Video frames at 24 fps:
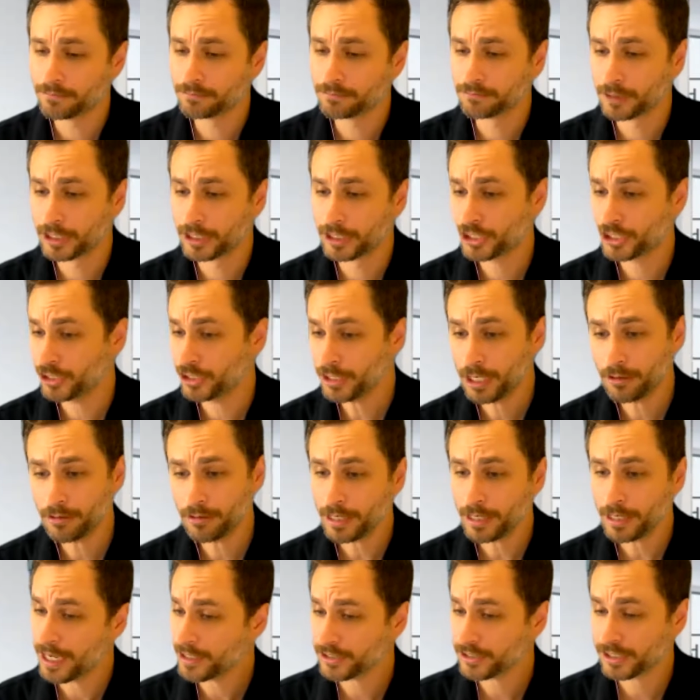Which
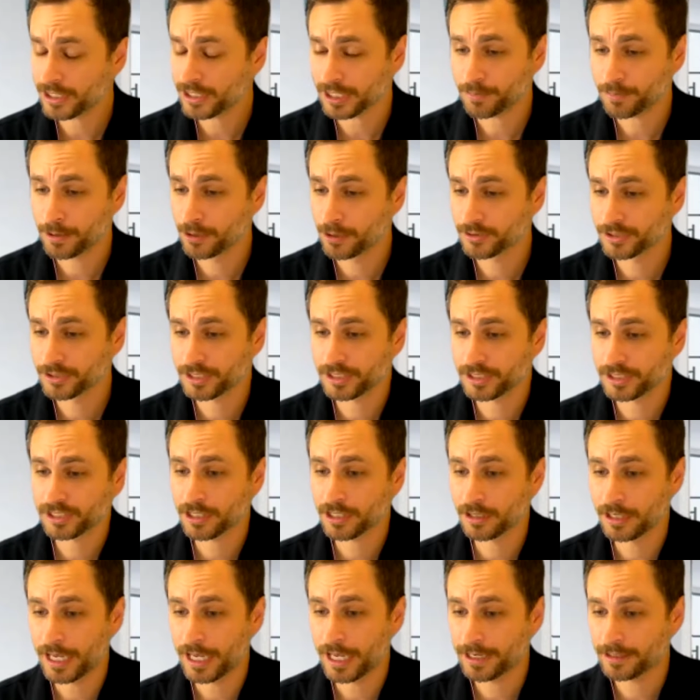has its pros and
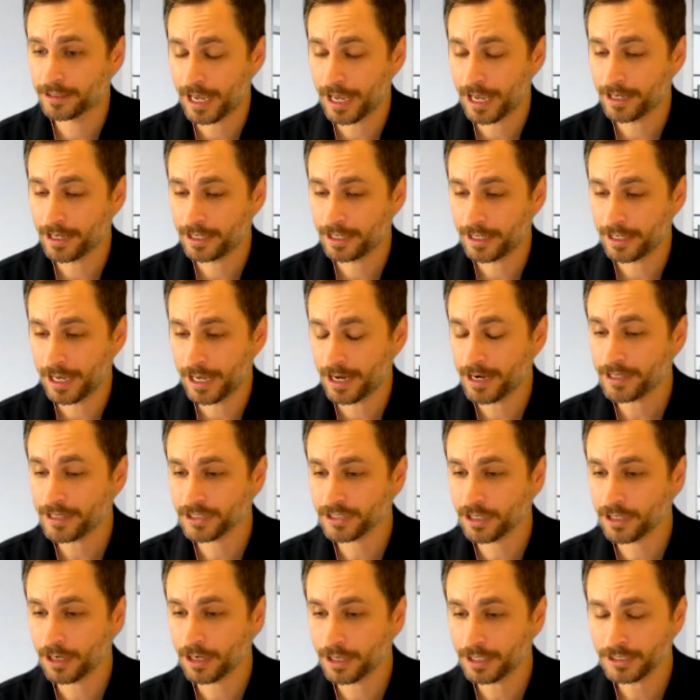its
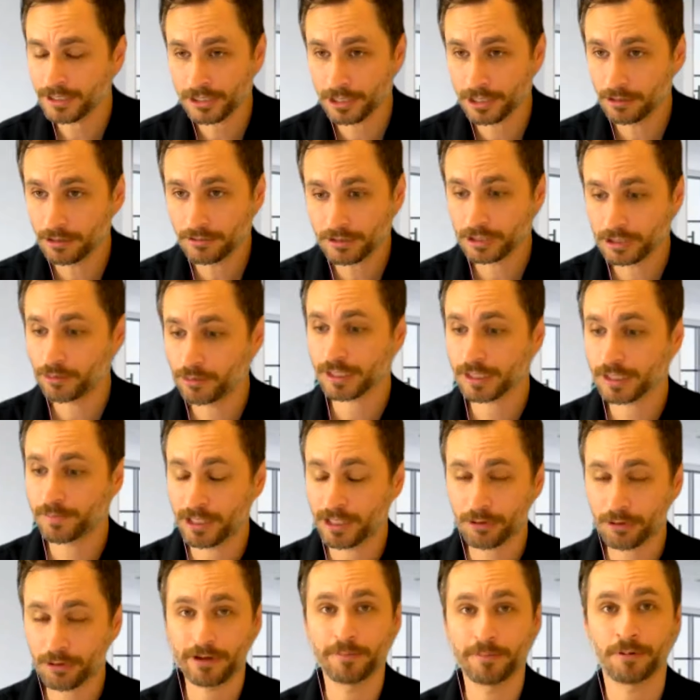cons. The
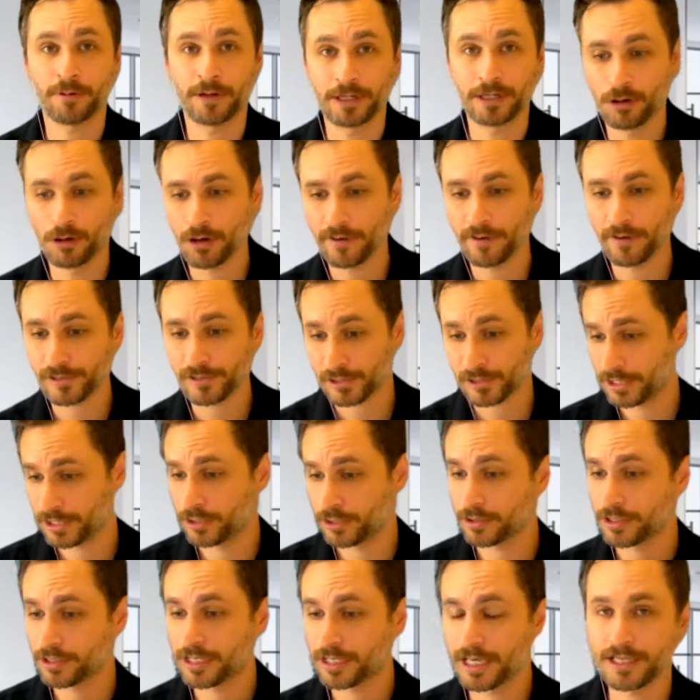USB 3.0, obviously
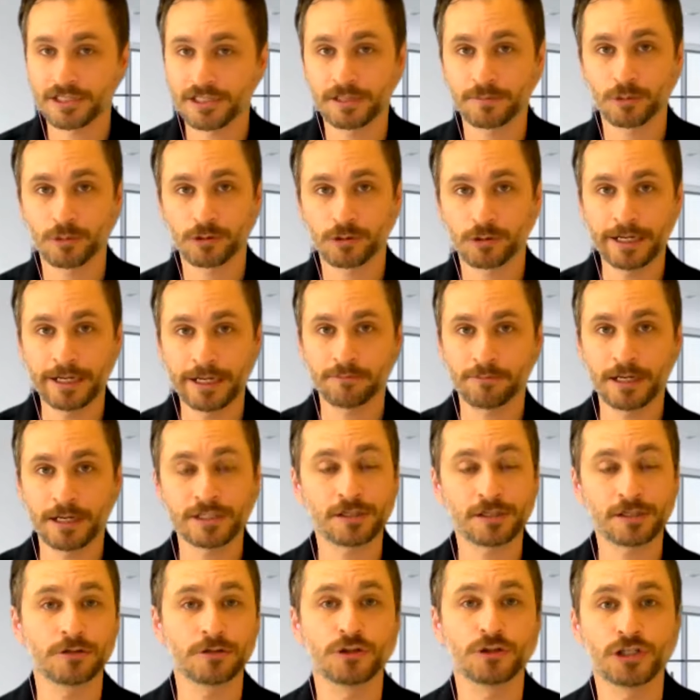you could get some great
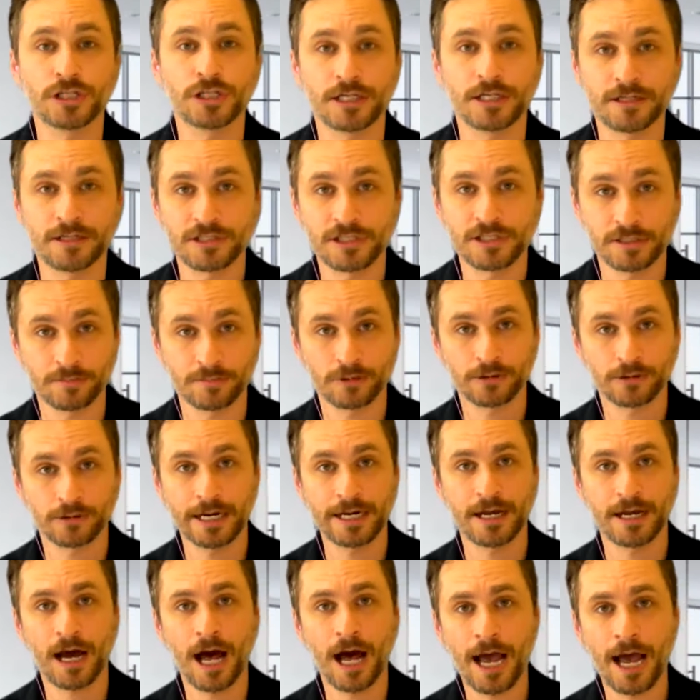resolution, some
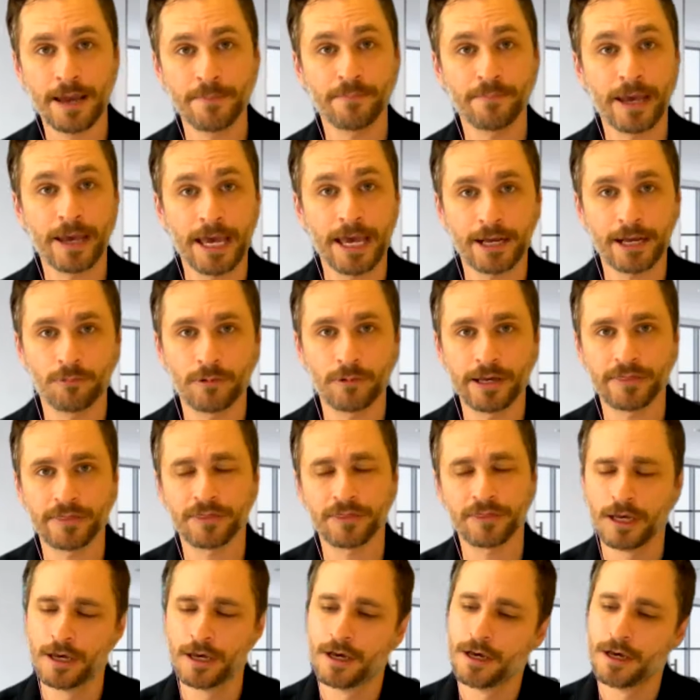great high bandwidth
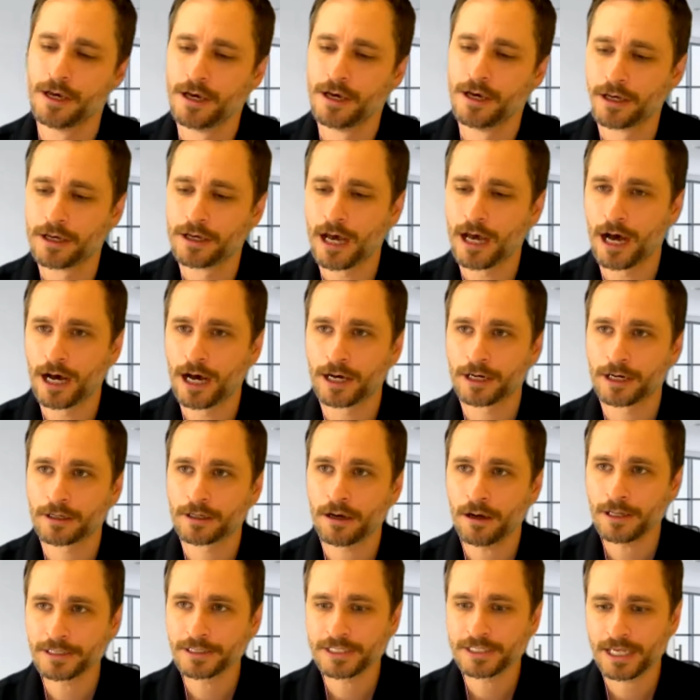
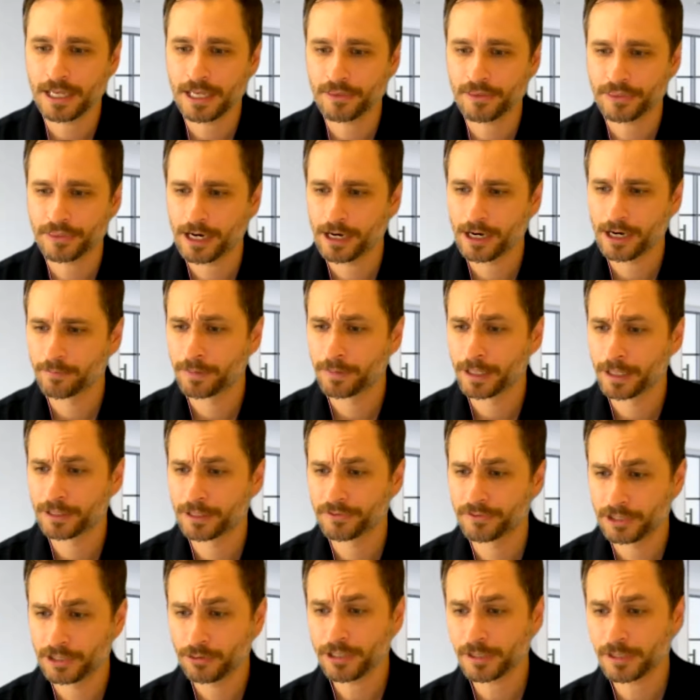content there,
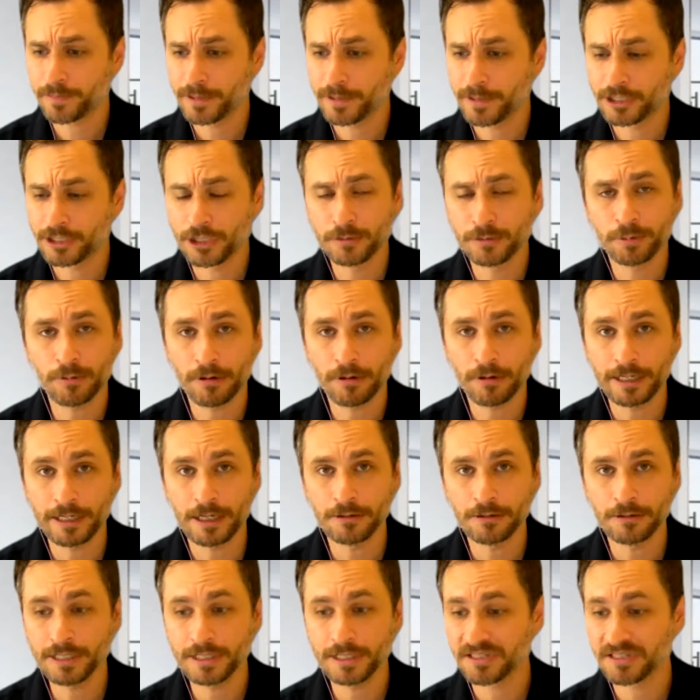but the USB
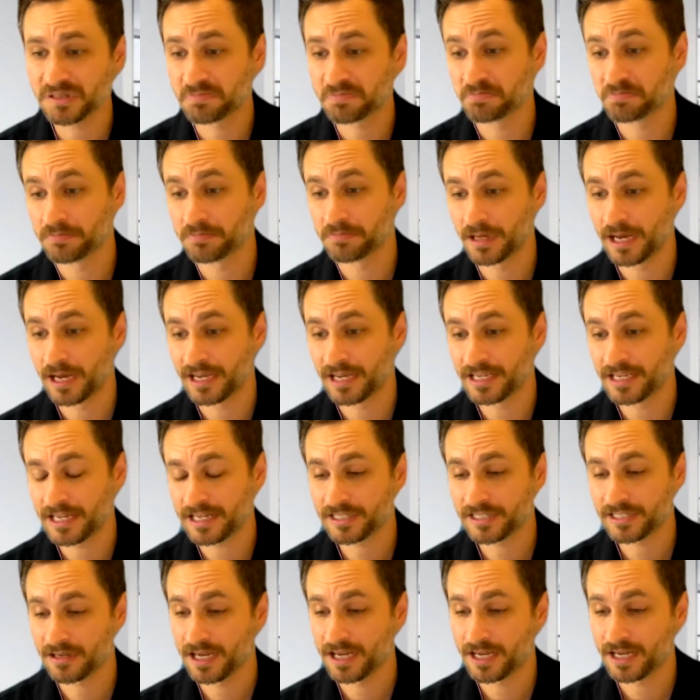2.0 is I
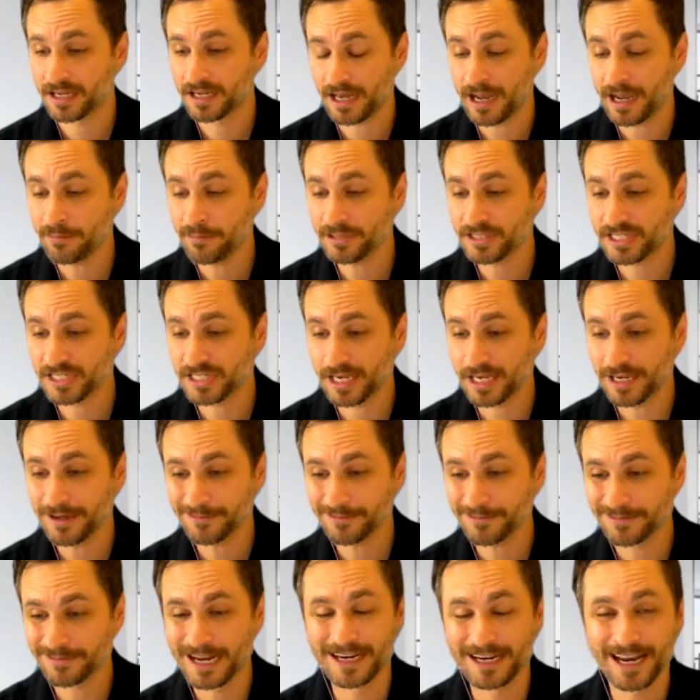guess I would say
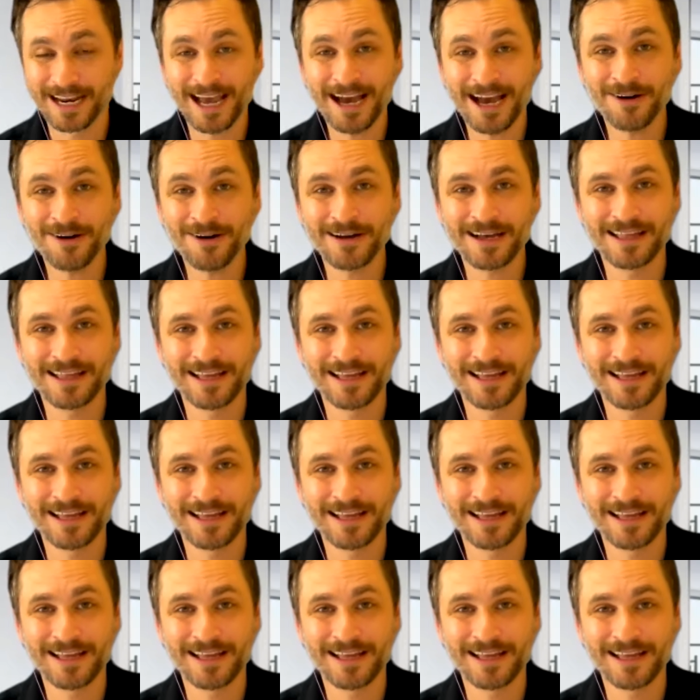right now,